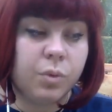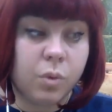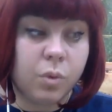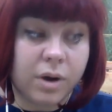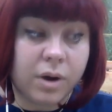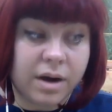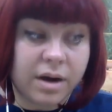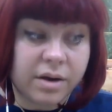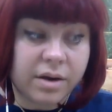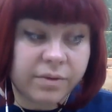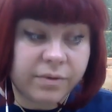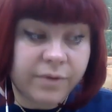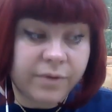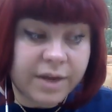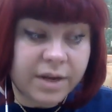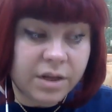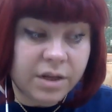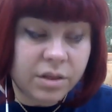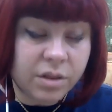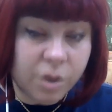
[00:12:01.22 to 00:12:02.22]
who are
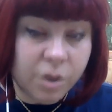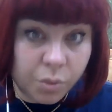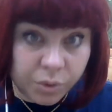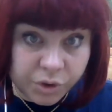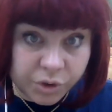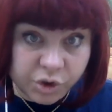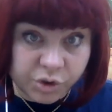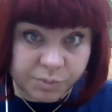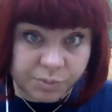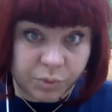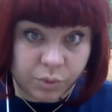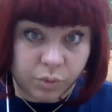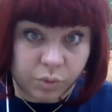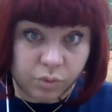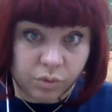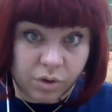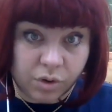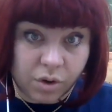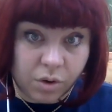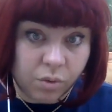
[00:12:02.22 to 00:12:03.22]
very knowledgeable,
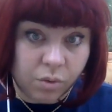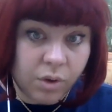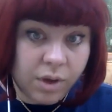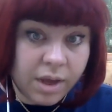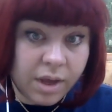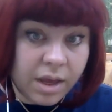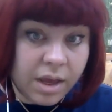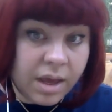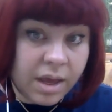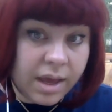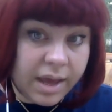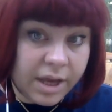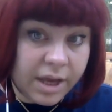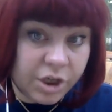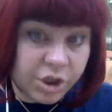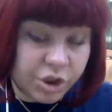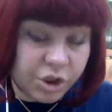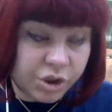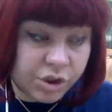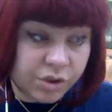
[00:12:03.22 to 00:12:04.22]
who know
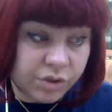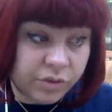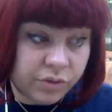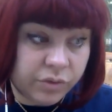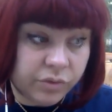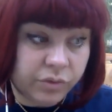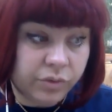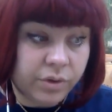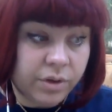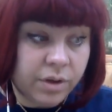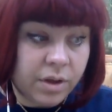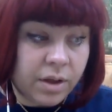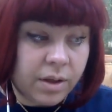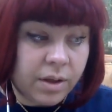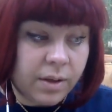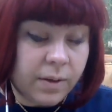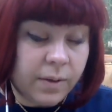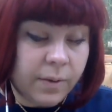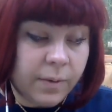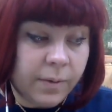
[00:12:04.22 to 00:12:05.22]
ancient,
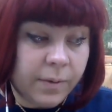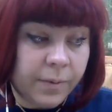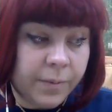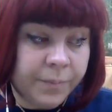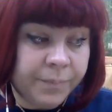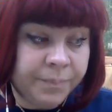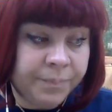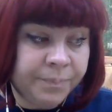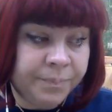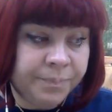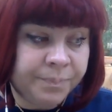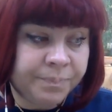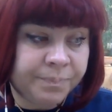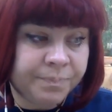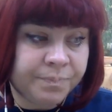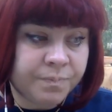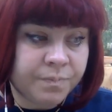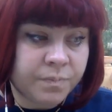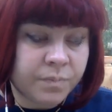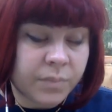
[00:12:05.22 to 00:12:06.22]

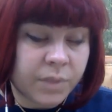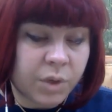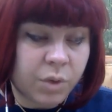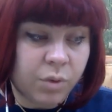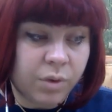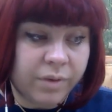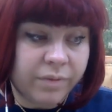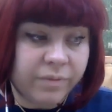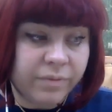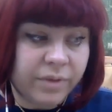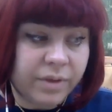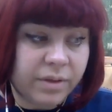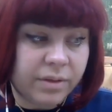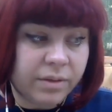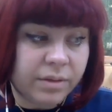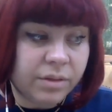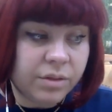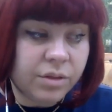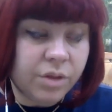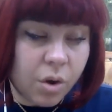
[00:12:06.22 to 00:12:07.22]
who have
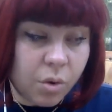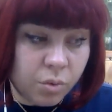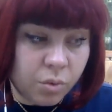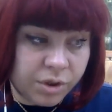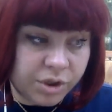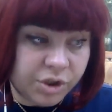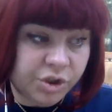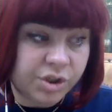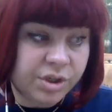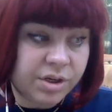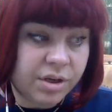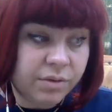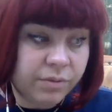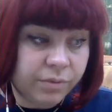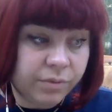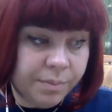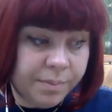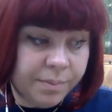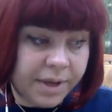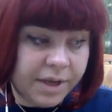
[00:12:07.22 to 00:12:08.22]
knowledge and
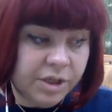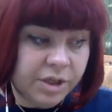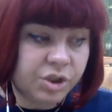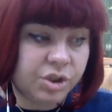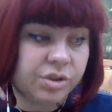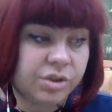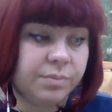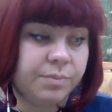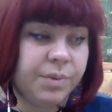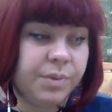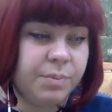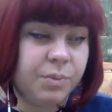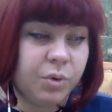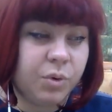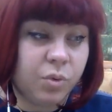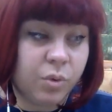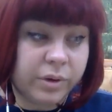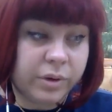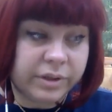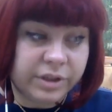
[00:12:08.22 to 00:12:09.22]
information, people
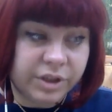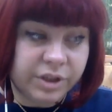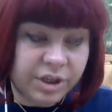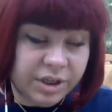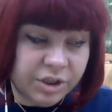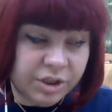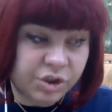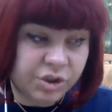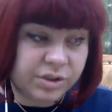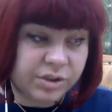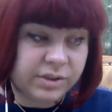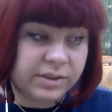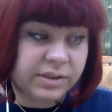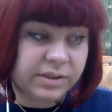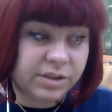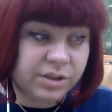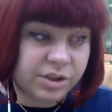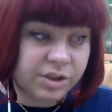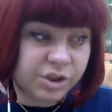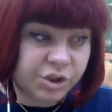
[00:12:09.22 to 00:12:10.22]
who are teachers,
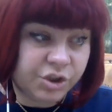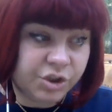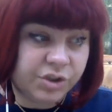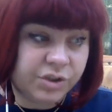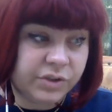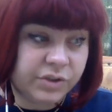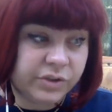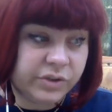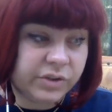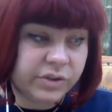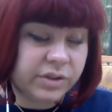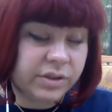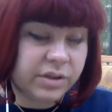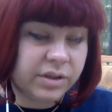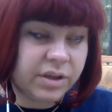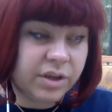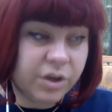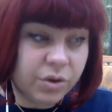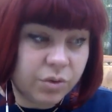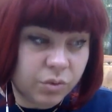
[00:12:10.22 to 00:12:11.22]
surgeons,
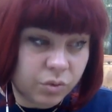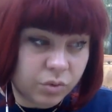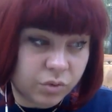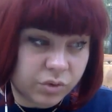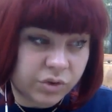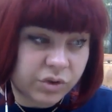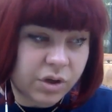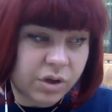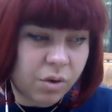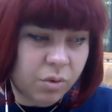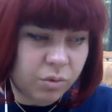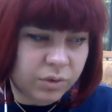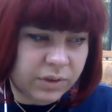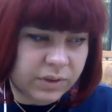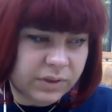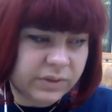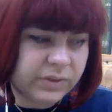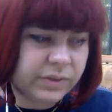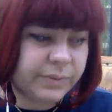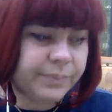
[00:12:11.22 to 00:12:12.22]
chirurgs, all
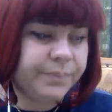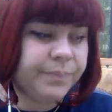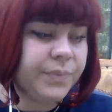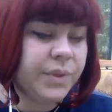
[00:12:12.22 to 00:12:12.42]
this.